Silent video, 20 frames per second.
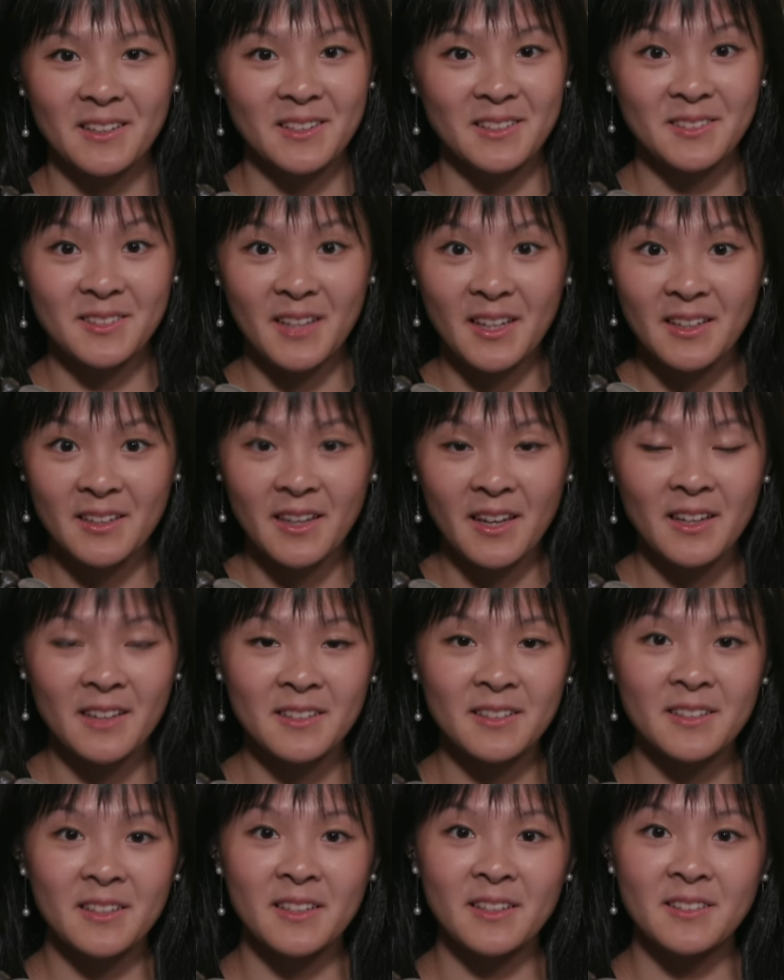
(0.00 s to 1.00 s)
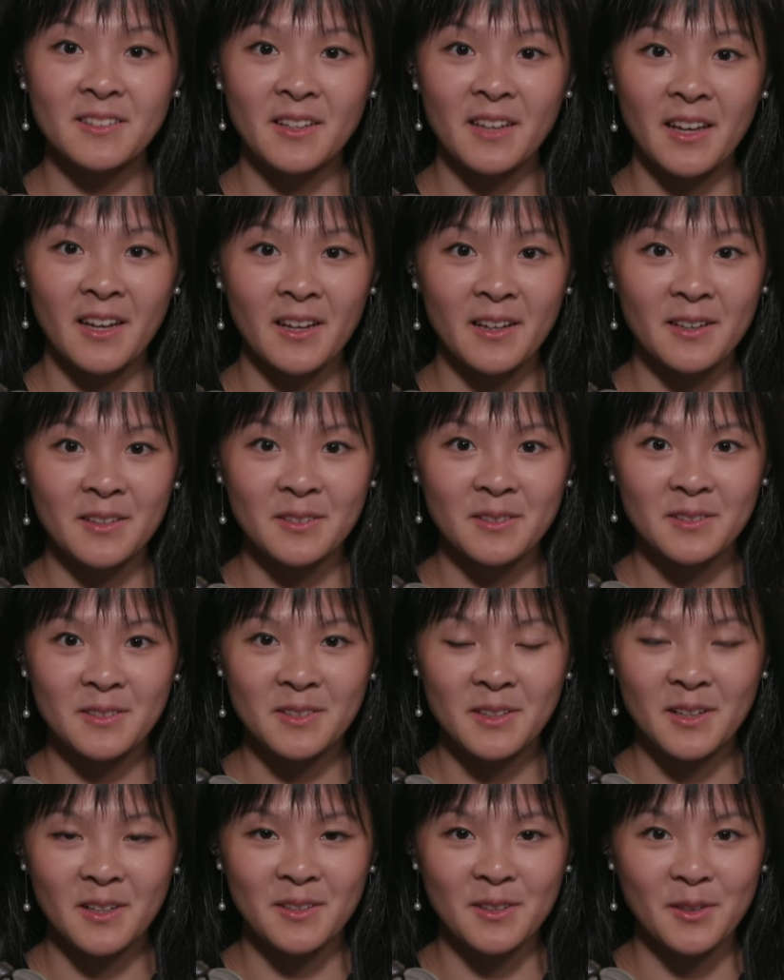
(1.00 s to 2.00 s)
state candidates,
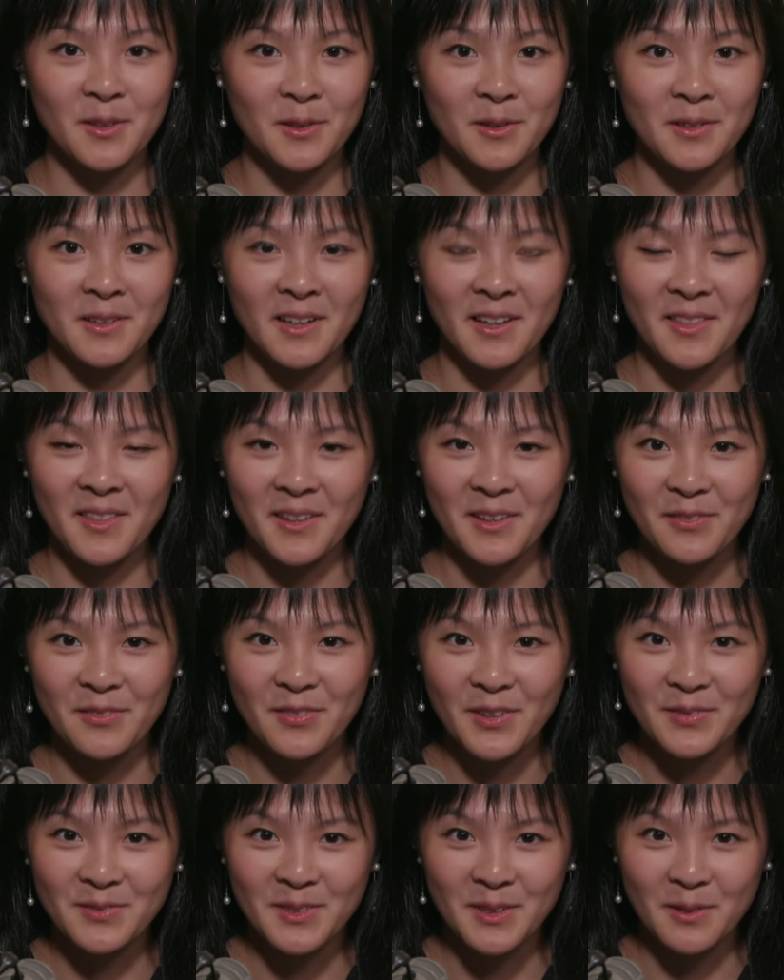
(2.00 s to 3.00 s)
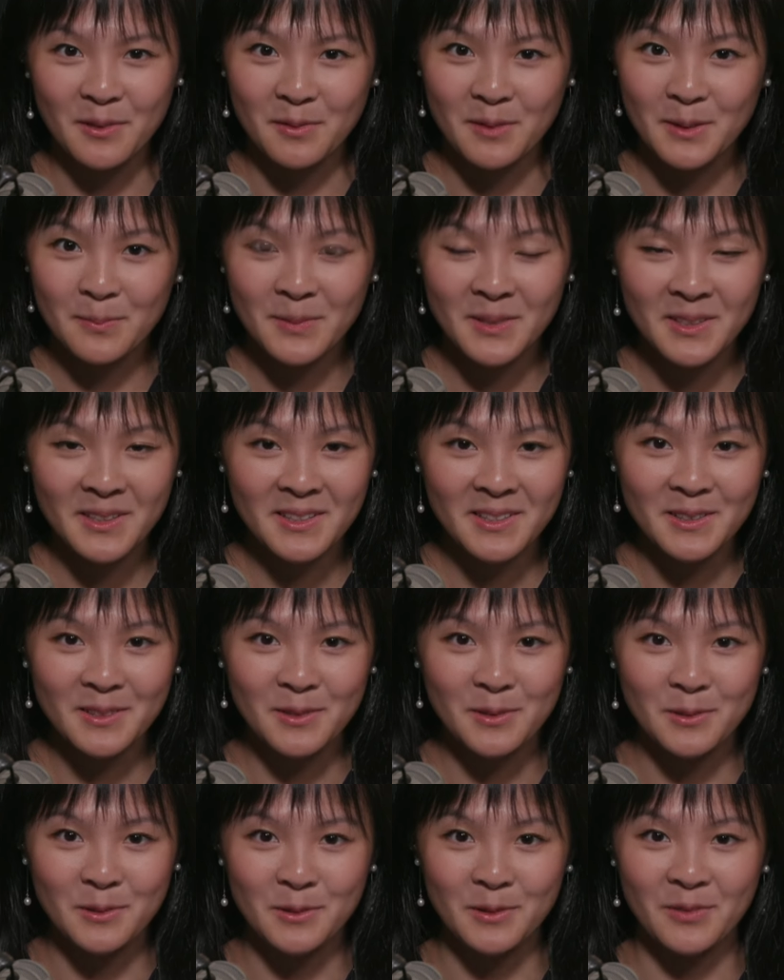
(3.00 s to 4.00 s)
and another, I think, $53 million
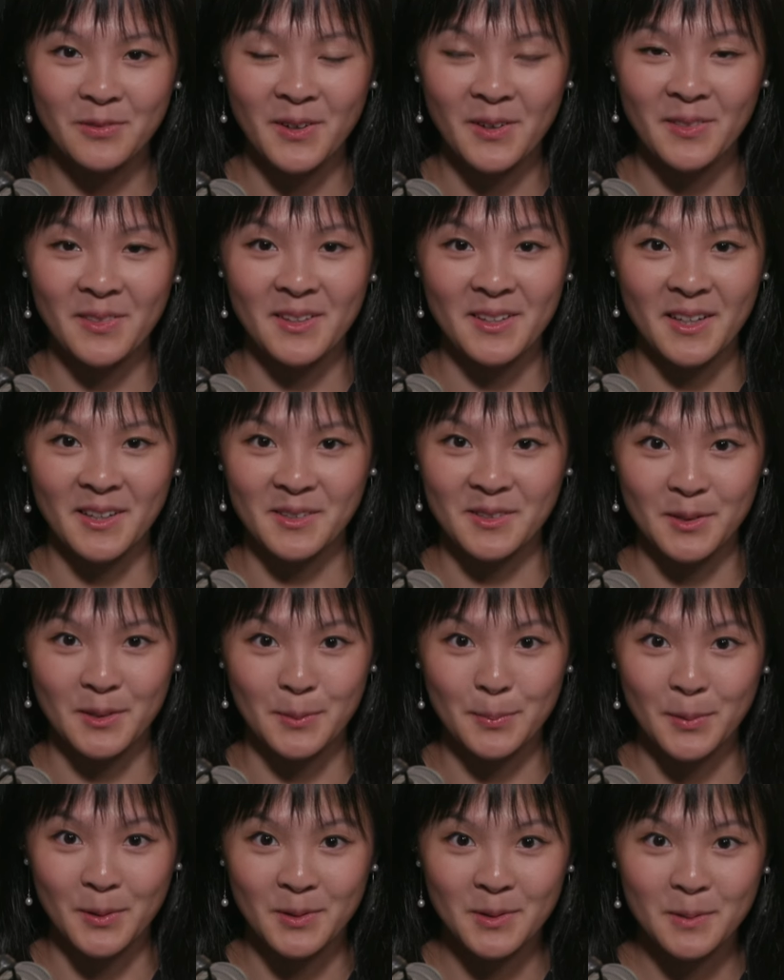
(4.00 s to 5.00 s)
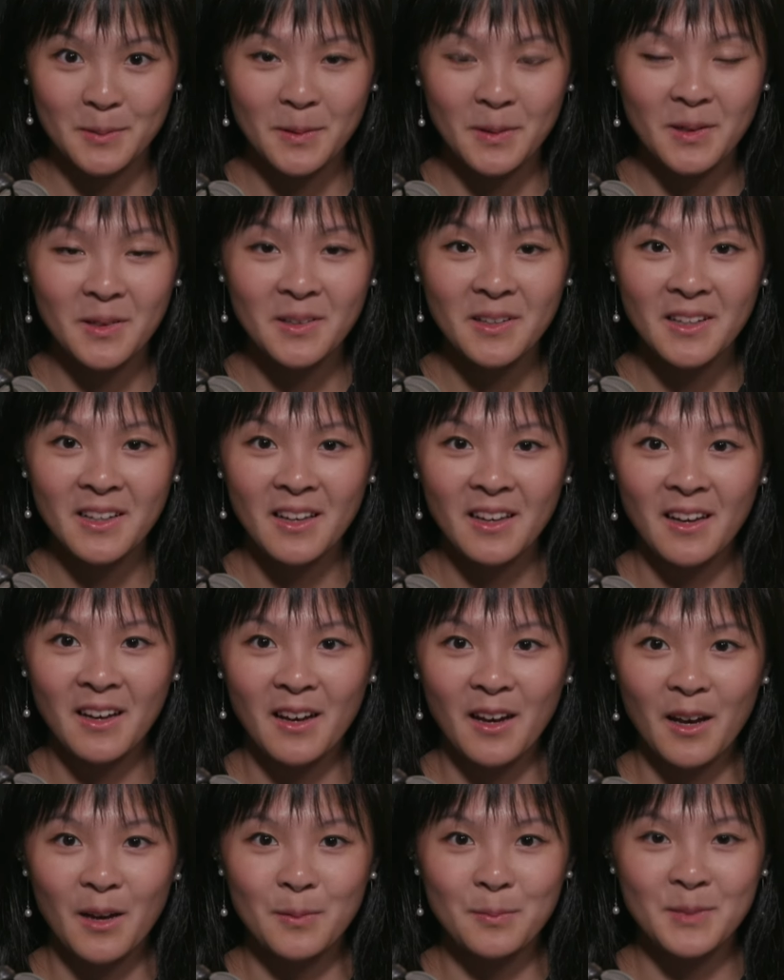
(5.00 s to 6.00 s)
to fund the Texas border wall,
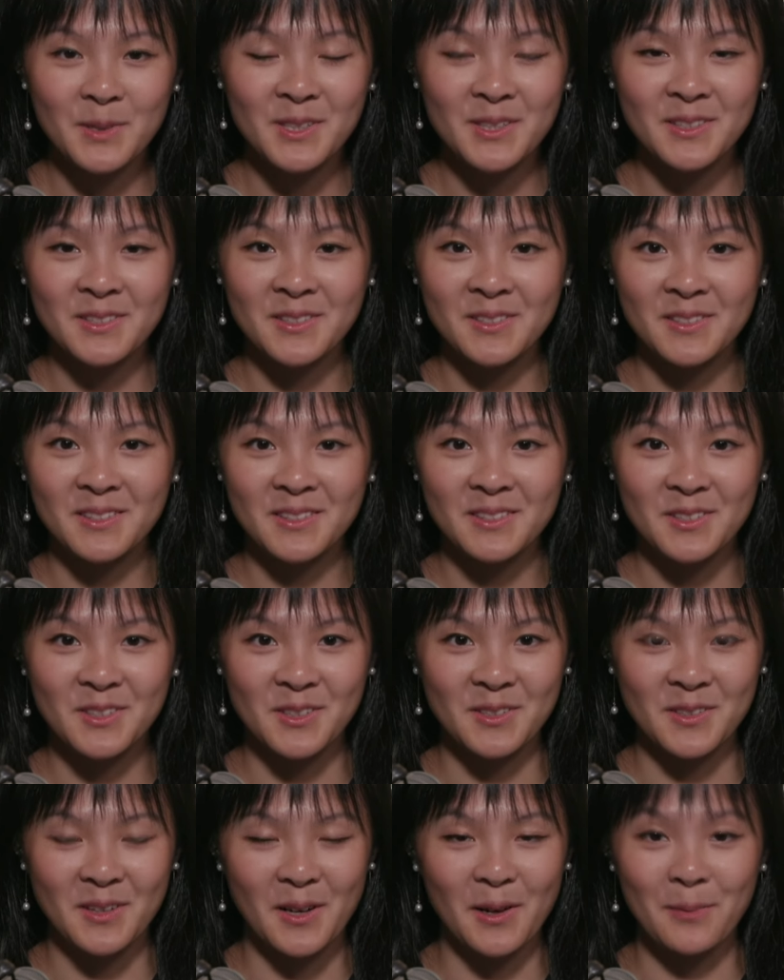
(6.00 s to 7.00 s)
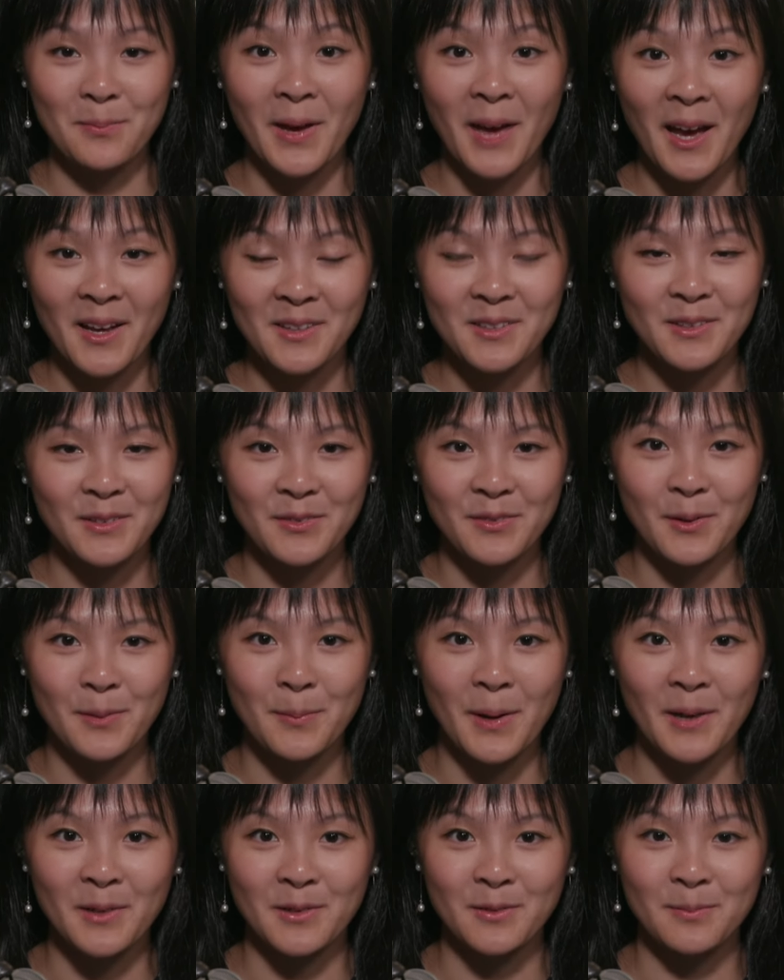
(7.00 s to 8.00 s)
um, which is just a massive
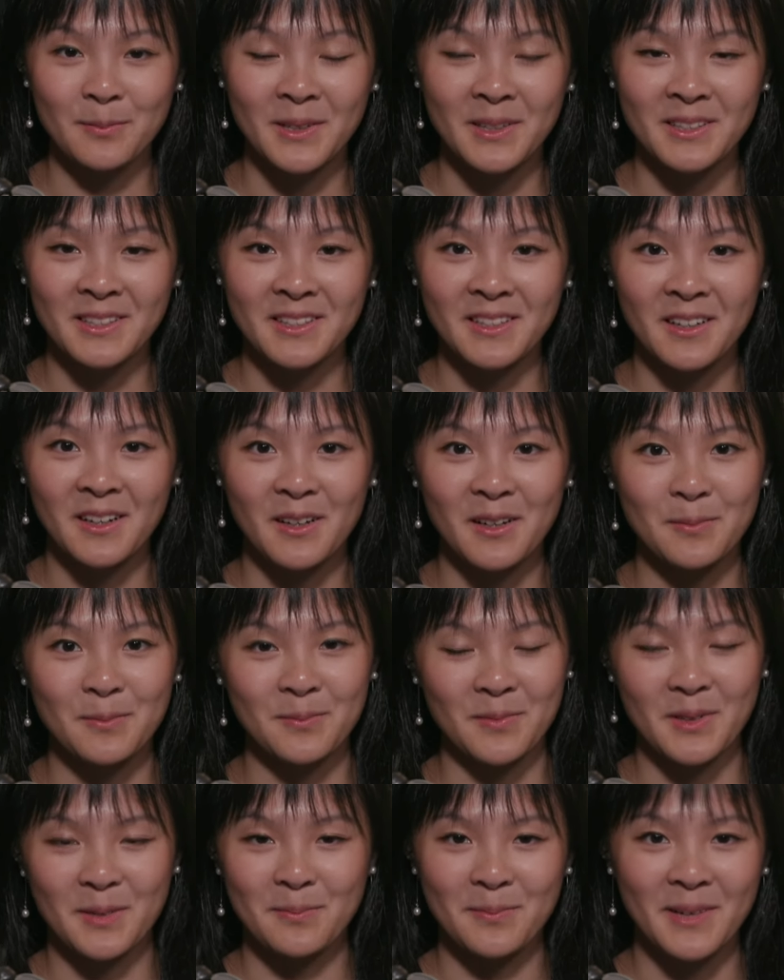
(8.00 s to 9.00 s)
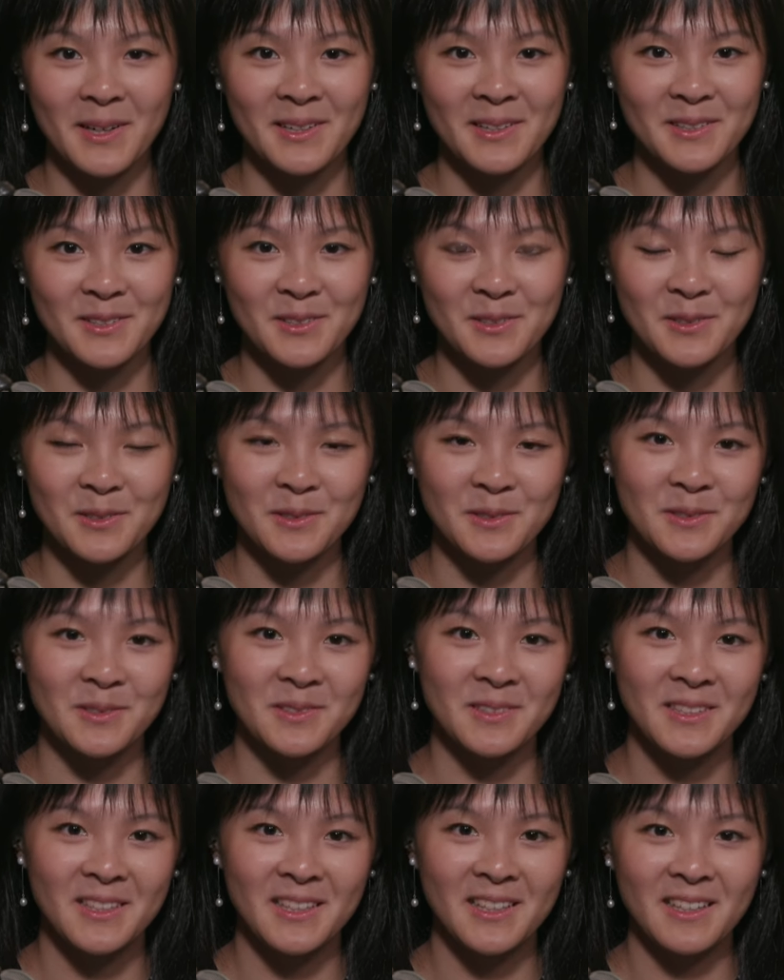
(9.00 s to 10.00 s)
amount of money um, compared
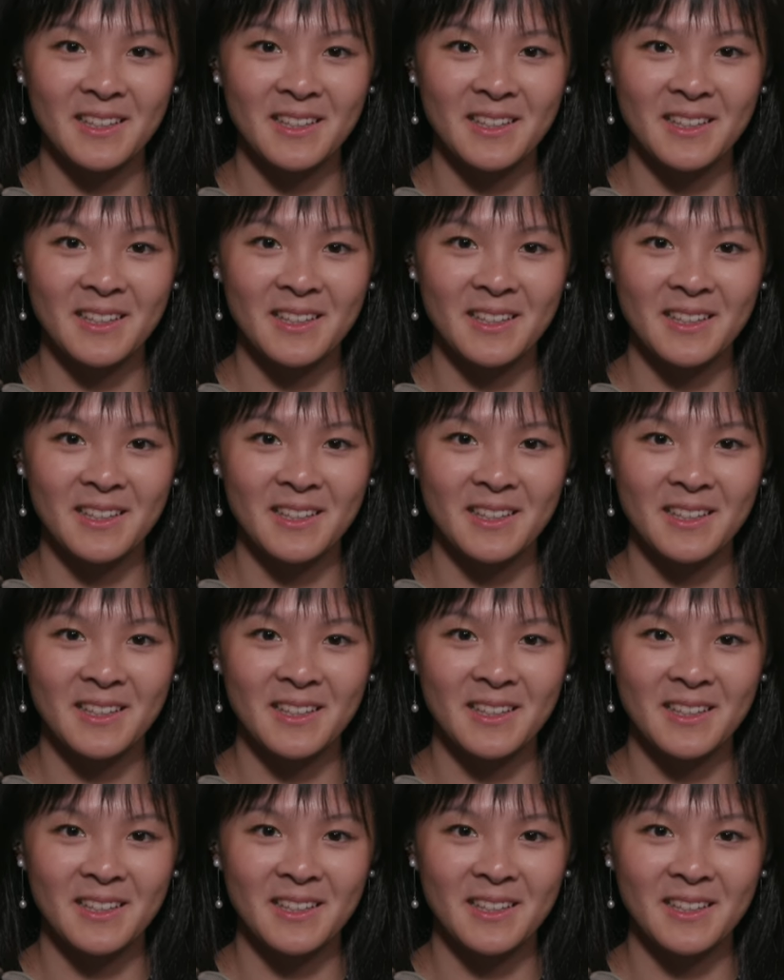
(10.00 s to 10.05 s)
to,